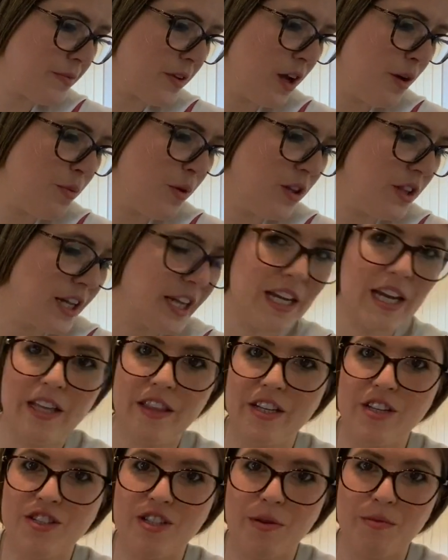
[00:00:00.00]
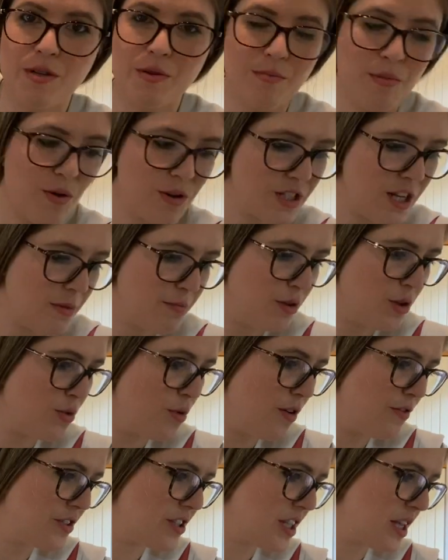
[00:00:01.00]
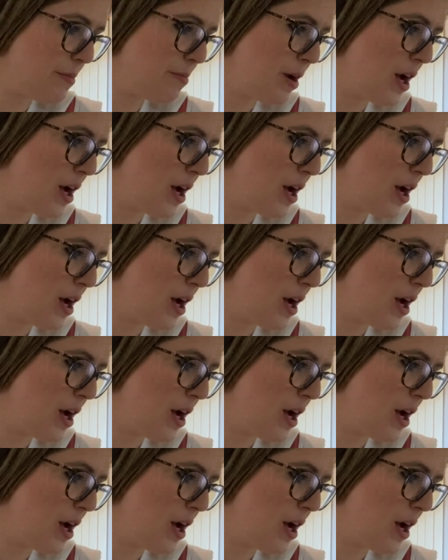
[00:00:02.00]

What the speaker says: I will link it in the description box down below, obviously,